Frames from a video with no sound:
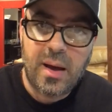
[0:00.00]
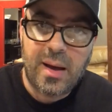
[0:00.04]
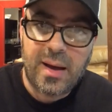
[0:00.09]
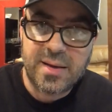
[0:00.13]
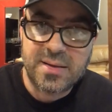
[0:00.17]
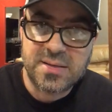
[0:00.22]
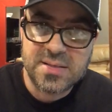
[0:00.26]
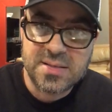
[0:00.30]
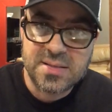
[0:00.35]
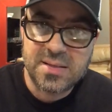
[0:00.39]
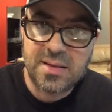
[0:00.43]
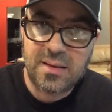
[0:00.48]
I
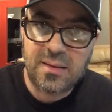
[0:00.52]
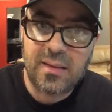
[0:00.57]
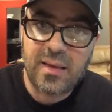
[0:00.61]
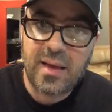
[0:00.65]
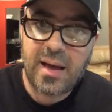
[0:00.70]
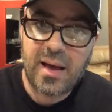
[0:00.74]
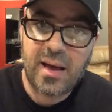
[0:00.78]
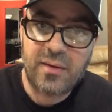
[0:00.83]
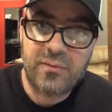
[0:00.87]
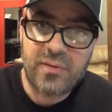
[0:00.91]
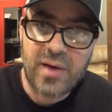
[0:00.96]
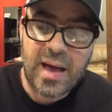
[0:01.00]
still
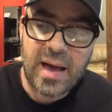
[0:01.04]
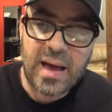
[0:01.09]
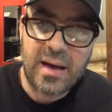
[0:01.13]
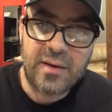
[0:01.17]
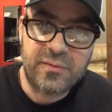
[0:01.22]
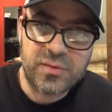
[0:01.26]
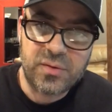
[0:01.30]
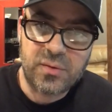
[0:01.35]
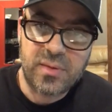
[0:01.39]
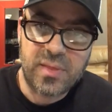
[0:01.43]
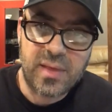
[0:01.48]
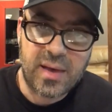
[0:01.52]
have,
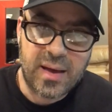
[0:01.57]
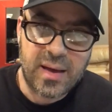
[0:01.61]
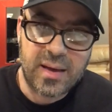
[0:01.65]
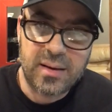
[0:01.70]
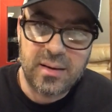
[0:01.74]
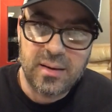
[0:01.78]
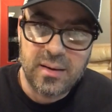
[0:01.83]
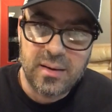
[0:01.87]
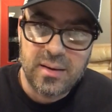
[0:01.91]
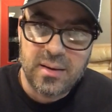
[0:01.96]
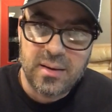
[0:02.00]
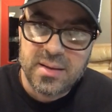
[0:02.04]
after that,
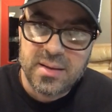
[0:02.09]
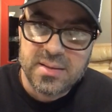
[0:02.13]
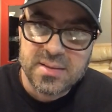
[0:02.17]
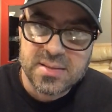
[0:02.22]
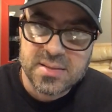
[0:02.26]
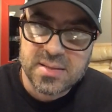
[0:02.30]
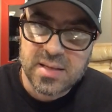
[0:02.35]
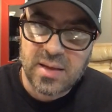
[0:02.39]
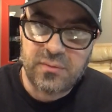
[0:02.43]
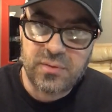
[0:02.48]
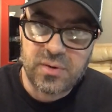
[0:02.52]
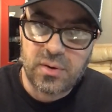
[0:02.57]

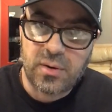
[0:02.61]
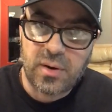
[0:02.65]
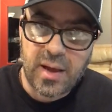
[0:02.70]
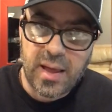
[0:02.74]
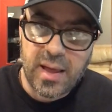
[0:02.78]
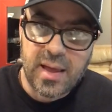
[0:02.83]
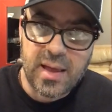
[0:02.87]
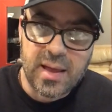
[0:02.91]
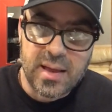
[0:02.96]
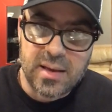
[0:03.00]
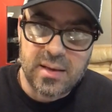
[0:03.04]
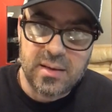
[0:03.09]
7 or
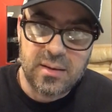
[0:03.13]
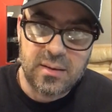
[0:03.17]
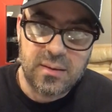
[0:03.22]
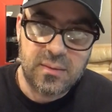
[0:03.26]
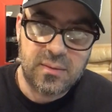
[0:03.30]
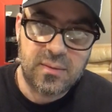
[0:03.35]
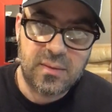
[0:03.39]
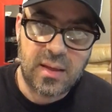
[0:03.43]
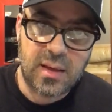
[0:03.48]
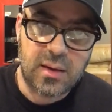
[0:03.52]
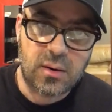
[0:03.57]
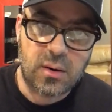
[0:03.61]
8
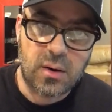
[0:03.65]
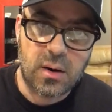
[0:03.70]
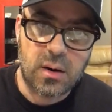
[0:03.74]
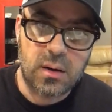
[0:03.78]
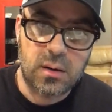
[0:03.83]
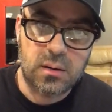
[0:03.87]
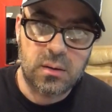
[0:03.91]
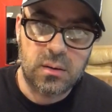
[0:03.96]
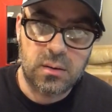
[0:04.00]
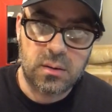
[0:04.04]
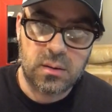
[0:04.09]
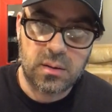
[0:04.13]
that
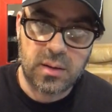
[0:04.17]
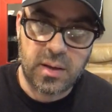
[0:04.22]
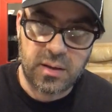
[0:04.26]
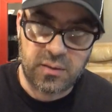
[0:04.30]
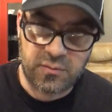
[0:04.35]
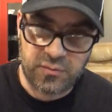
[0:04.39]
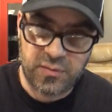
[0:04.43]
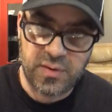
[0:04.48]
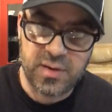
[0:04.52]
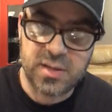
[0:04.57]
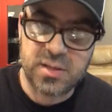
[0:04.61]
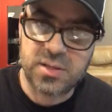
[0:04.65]
are like
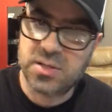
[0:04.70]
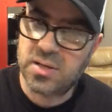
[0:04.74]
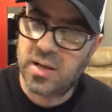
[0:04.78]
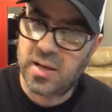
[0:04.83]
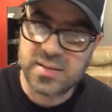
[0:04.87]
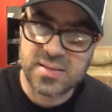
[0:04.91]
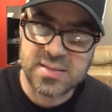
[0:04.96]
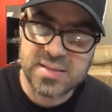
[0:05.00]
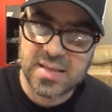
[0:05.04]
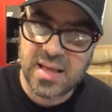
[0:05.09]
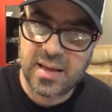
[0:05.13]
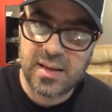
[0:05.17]
finished,
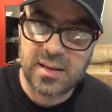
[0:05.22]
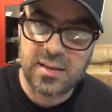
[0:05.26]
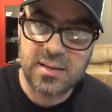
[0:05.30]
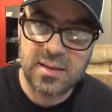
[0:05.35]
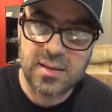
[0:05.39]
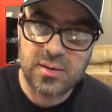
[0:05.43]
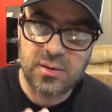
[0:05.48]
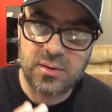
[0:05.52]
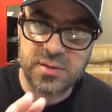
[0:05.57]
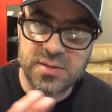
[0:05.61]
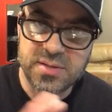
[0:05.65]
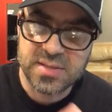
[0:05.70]
not
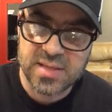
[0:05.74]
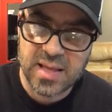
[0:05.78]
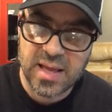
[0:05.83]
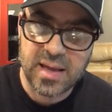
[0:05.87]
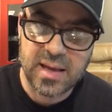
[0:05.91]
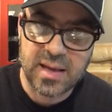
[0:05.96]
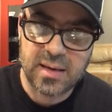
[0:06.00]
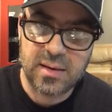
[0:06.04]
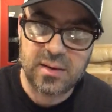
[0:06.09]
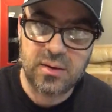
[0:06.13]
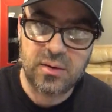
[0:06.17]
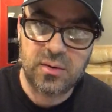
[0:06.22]
sanded or
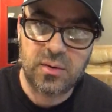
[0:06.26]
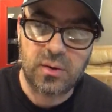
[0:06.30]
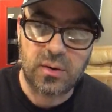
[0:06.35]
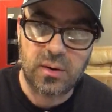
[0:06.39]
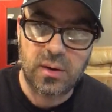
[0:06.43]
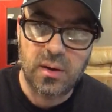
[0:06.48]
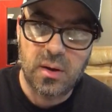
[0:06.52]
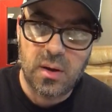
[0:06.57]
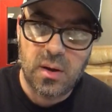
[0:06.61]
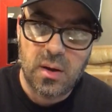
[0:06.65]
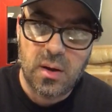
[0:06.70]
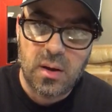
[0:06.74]
stained
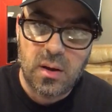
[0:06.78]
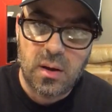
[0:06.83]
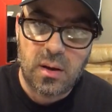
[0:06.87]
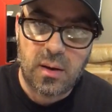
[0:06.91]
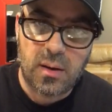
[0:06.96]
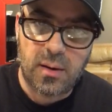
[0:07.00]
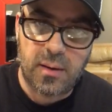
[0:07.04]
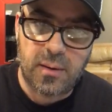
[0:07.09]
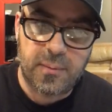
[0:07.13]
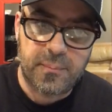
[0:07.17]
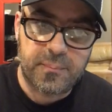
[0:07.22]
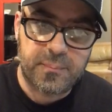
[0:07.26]

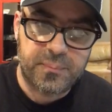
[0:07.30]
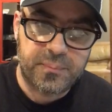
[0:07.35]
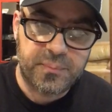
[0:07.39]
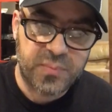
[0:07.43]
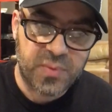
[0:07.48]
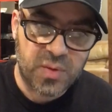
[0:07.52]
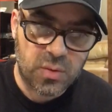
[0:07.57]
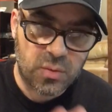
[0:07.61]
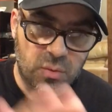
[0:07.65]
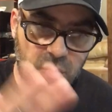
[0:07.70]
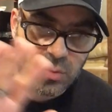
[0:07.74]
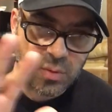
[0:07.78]

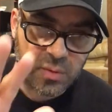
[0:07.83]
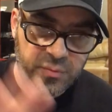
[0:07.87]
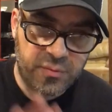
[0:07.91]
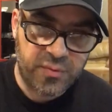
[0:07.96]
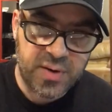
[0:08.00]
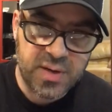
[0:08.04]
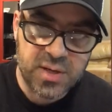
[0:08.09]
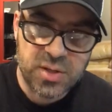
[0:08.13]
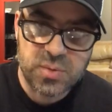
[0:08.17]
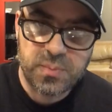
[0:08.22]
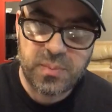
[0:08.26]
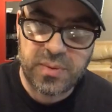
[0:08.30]
or
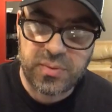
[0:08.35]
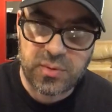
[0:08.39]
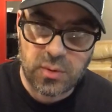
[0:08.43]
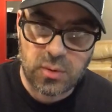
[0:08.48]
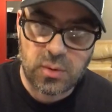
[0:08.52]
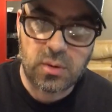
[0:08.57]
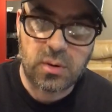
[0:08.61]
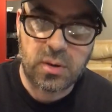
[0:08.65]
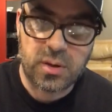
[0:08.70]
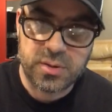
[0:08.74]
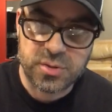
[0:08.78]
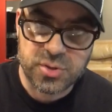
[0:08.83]
finished, but
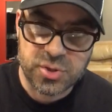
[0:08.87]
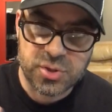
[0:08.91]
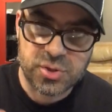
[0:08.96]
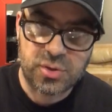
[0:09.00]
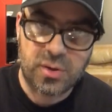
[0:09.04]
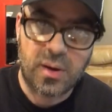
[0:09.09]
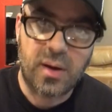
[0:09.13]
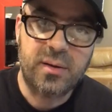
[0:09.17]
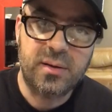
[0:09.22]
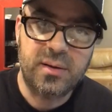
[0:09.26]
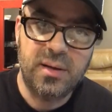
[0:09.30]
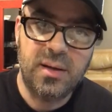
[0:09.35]
they're
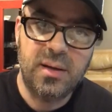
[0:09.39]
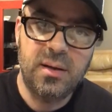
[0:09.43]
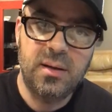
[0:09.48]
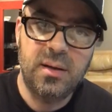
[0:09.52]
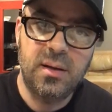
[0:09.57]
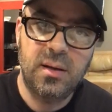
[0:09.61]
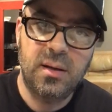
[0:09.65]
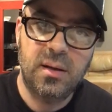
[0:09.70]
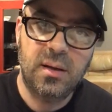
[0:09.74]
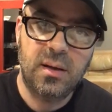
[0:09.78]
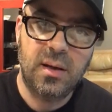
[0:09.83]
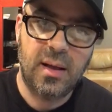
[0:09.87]
constructed,
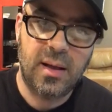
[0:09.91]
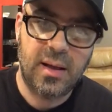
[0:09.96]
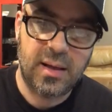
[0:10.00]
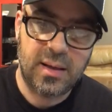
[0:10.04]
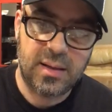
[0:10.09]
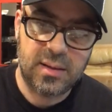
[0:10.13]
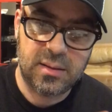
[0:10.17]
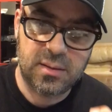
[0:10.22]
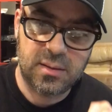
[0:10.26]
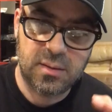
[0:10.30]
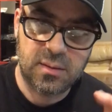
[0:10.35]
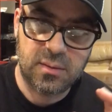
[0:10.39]

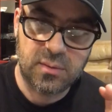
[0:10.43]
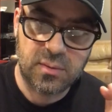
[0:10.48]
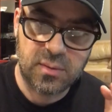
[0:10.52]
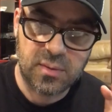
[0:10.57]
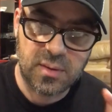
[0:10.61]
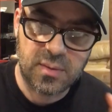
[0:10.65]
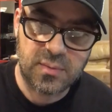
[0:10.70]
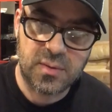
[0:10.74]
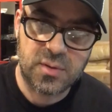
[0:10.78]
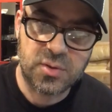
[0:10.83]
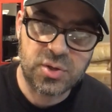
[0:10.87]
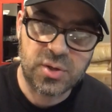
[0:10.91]
and
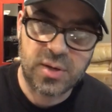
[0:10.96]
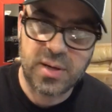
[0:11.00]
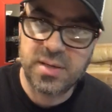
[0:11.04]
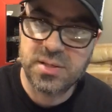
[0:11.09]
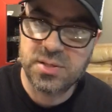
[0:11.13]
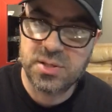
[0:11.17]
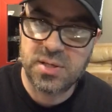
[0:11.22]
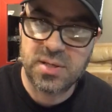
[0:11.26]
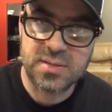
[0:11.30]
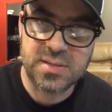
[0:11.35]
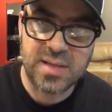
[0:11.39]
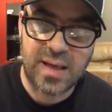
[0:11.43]
then the trays
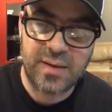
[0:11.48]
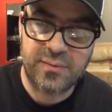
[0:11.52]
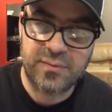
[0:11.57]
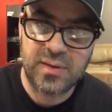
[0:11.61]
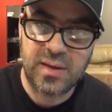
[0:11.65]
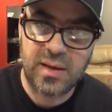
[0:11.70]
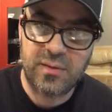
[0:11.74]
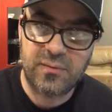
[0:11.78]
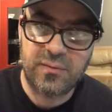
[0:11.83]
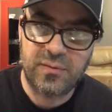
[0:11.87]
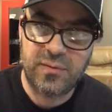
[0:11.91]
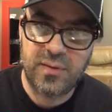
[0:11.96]
just have to
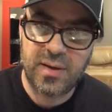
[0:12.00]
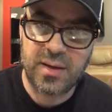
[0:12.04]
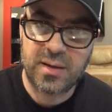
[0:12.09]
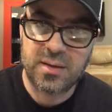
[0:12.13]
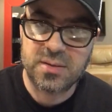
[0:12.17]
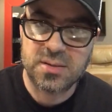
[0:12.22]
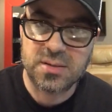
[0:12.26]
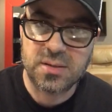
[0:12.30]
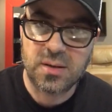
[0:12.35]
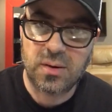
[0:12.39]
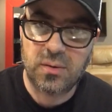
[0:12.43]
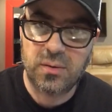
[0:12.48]
get
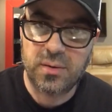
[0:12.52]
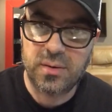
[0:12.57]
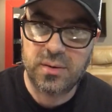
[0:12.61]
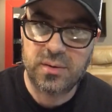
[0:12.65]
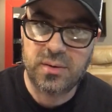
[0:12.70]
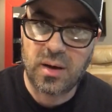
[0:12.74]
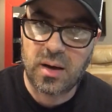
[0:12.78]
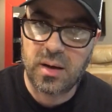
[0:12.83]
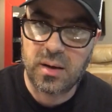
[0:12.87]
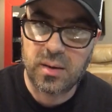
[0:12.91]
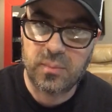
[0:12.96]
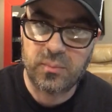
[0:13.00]
fixed. So you're
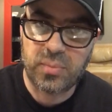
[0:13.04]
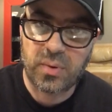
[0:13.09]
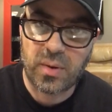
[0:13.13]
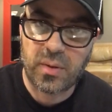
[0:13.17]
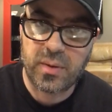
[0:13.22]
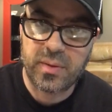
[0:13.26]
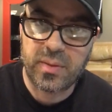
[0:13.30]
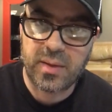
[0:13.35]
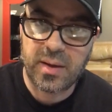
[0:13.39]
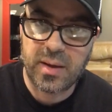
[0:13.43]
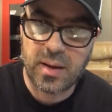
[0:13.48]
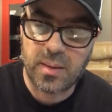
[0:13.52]
talking probably
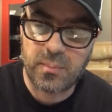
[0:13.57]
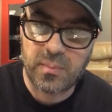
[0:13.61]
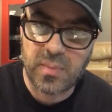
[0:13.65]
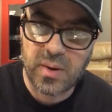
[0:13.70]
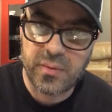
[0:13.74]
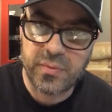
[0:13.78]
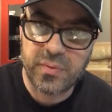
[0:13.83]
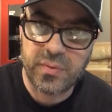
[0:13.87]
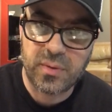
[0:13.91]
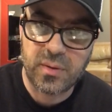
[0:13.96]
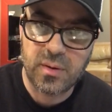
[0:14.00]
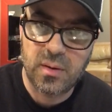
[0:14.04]
like
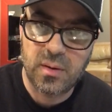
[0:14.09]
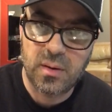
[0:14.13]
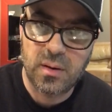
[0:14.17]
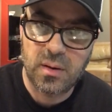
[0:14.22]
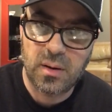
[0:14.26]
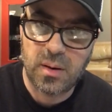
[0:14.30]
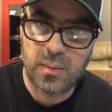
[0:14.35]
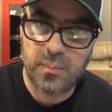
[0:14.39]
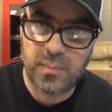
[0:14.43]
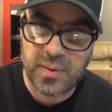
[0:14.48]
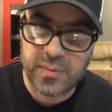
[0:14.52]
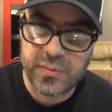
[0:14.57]

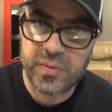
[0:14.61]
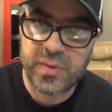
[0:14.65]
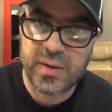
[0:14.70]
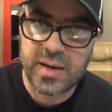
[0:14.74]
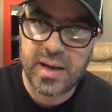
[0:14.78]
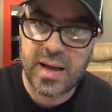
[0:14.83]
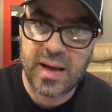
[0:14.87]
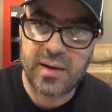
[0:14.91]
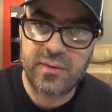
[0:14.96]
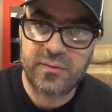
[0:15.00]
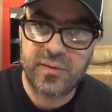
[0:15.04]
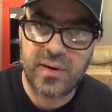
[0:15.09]
a month and
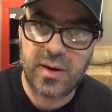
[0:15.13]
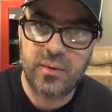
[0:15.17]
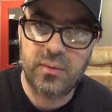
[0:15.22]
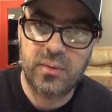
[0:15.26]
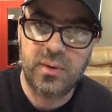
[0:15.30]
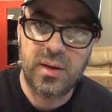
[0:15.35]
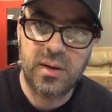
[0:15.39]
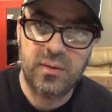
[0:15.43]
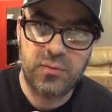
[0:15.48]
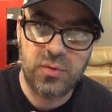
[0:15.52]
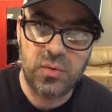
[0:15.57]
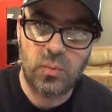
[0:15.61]
a half out
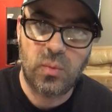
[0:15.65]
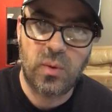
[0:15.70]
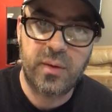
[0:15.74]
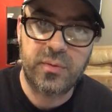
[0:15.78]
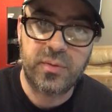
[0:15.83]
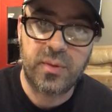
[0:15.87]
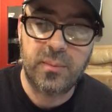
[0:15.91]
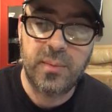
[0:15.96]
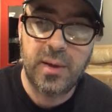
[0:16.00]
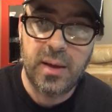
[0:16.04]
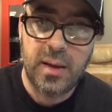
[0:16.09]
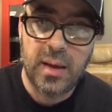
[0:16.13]
if you want
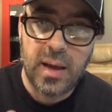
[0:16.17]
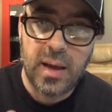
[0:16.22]
them.